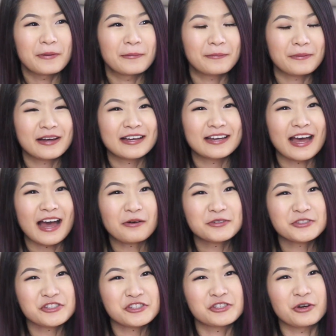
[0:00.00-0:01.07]
but I
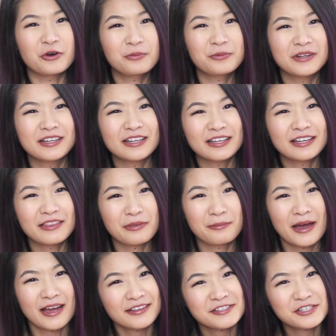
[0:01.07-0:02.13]
was just opening the
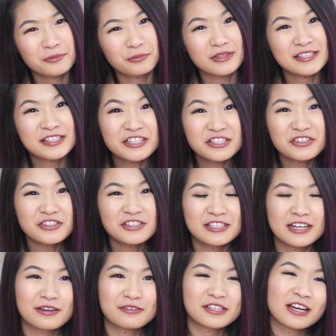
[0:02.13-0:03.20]
package up with scissors,
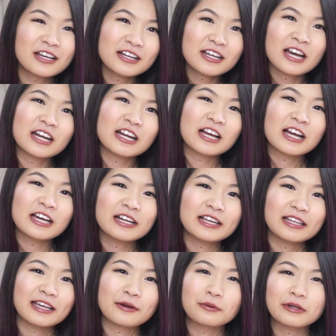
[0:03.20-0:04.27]
and I was cutting, cutting,
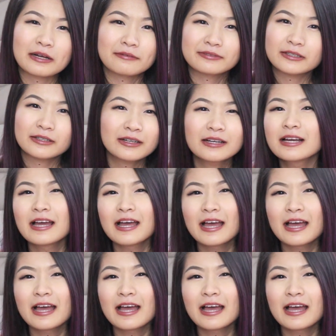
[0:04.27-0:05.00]
cutting, like whatever.